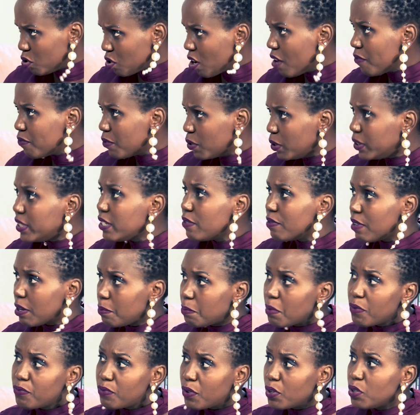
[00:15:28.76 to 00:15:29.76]
traveled
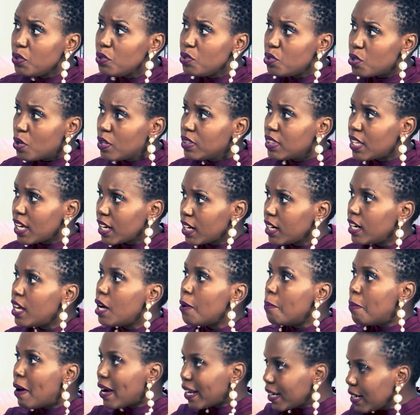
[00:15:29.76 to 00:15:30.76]
even before you joined the
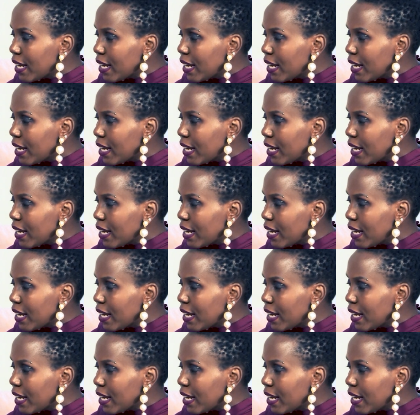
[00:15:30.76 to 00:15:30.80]
club, but